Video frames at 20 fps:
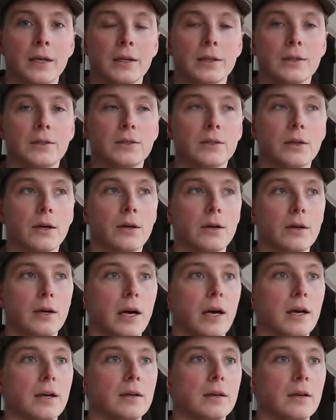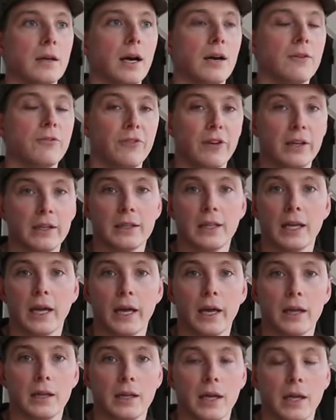So I think
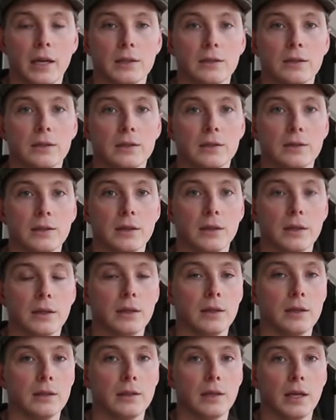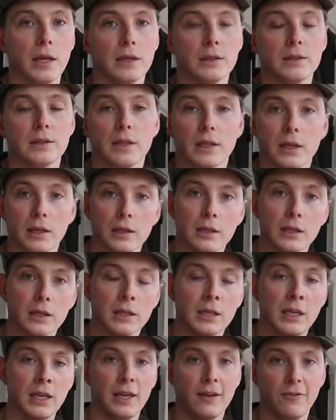that, that is, that is the, the
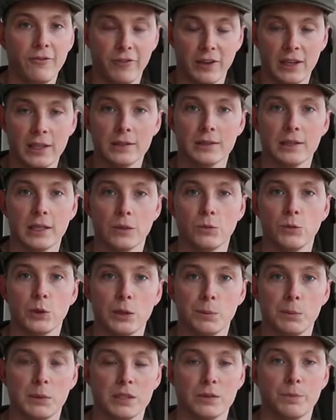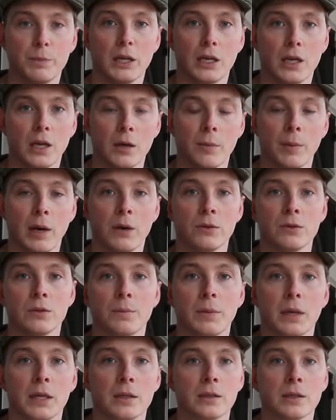key things that we've been speaking about.
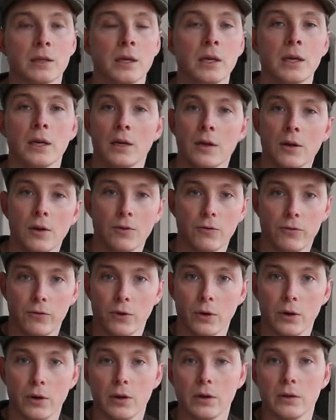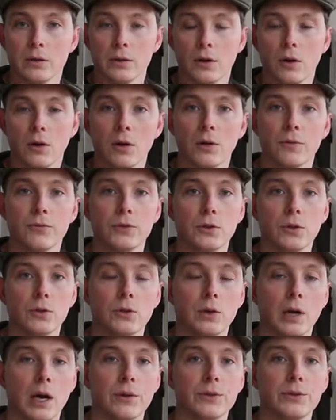But for all of
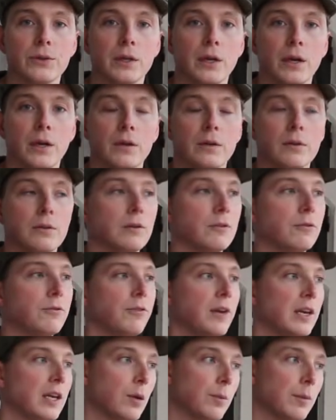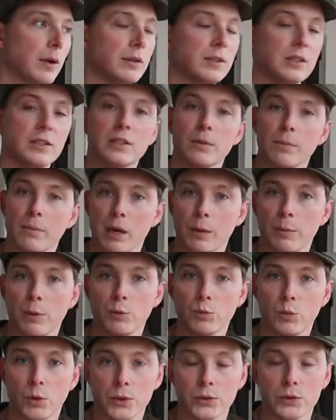you out there uh, thinking about this and maybe
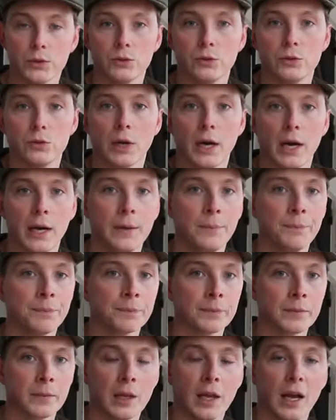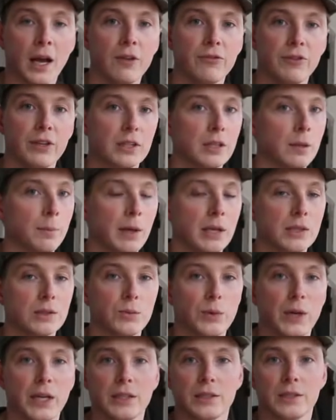want to try, I think the
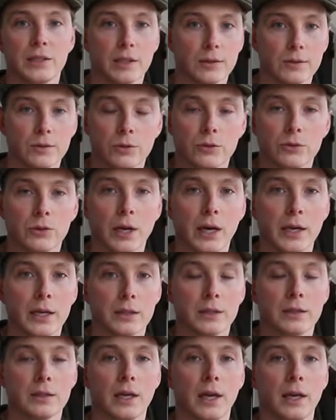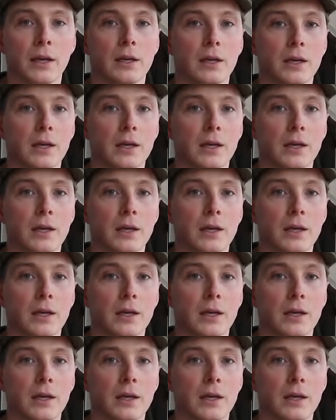best way is just to try it and